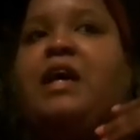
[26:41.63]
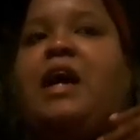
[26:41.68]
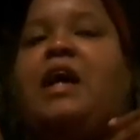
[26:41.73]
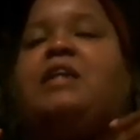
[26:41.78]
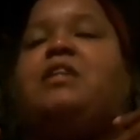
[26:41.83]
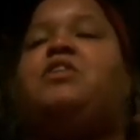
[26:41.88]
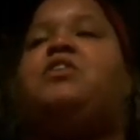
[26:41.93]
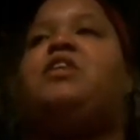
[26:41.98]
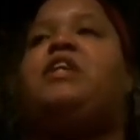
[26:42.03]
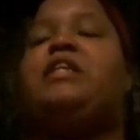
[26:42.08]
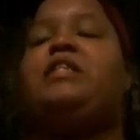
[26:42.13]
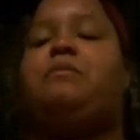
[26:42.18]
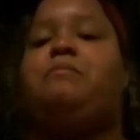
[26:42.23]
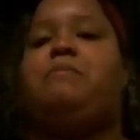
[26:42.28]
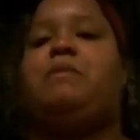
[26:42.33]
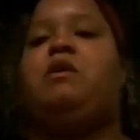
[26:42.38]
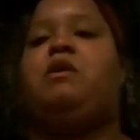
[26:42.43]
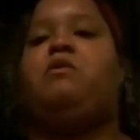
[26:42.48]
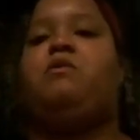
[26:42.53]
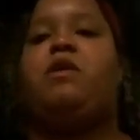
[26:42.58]
I'd look in the
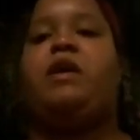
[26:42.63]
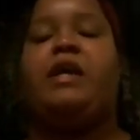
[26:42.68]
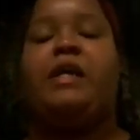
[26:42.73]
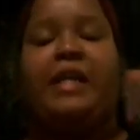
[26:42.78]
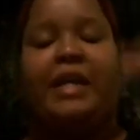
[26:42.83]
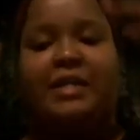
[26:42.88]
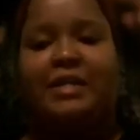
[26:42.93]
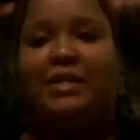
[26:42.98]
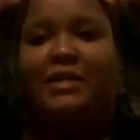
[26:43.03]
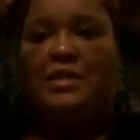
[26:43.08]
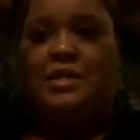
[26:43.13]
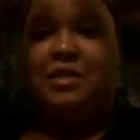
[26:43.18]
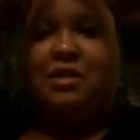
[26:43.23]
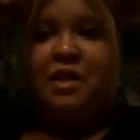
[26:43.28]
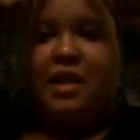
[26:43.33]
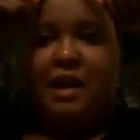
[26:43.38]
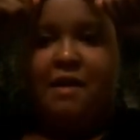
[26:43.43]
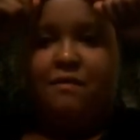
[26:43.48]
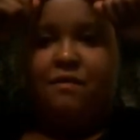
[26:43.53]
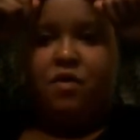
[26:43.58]
mirror, and I still
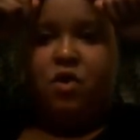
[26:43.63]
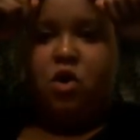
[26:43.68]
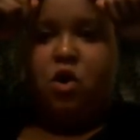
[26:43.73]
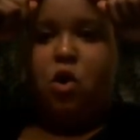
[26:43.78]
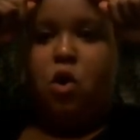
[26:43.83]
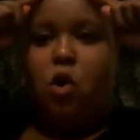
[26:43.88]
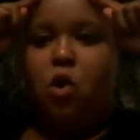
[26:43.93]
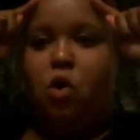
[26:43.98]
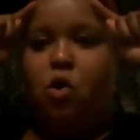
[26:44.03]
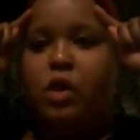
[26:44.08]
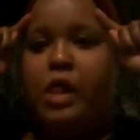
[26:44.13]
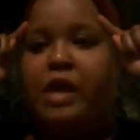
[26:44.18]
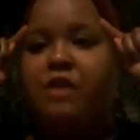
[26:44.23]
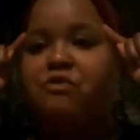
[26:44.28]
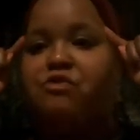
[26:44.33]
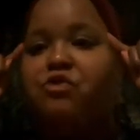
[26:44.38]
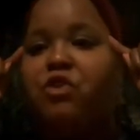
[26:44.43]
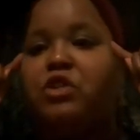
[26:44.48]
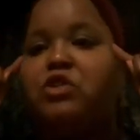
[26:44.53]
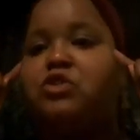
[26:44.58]
have a whole lot
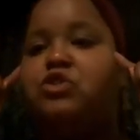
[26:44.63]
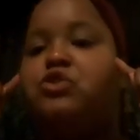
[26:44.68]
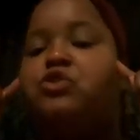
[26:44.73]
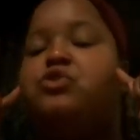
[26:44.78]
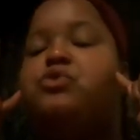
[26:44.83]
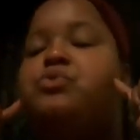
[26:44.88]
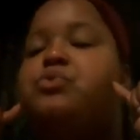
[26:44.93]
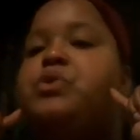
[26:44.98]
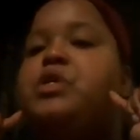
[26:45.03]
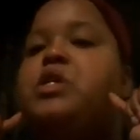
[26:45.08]
of residue,